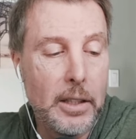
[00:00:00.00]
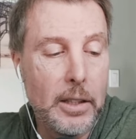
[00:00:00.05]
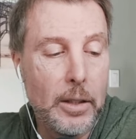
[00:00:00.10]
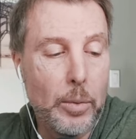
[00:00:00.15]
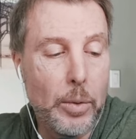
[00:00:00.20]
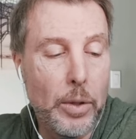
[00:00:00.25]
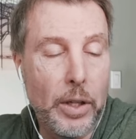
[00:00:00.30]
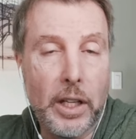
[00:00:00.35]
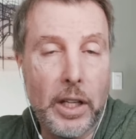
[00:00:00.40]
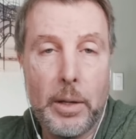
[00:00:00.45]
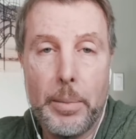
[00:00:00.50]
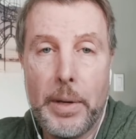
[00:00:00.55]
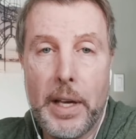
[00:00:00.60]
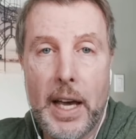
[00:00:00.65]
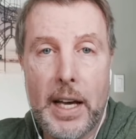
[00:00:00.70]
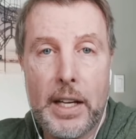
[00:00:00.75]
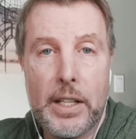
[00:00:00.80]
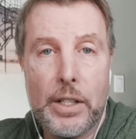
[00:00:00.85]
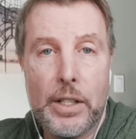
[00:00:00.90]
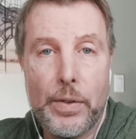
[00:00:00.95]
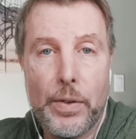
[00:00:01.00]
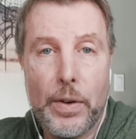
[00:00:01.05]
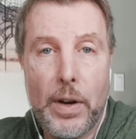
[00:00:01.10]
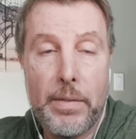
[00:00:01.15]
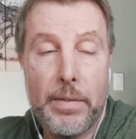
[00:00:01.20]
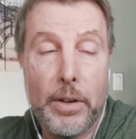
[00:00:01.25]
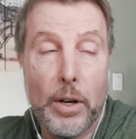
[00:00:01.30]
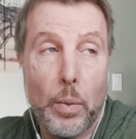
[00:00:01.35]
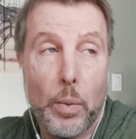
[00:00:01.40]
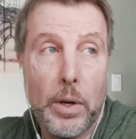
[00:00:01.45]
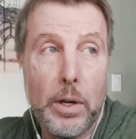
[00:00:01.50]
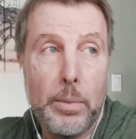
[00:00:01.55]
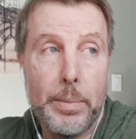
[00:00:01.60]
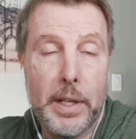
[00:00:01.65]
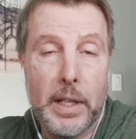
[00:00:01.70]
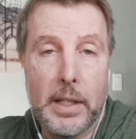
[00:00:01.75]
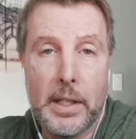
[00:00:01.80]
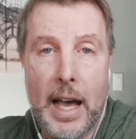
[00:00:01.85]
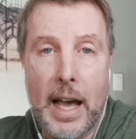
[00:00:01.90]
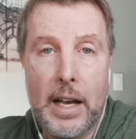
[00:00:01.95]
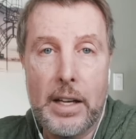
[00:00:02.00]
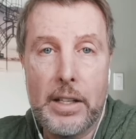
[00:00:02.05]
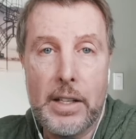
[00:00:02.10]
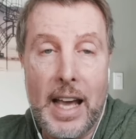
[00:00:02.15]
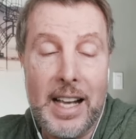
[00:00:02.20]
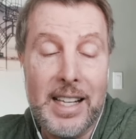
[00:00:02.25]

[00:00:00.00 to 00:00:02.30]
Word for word: we're going to be anxious forever it will be and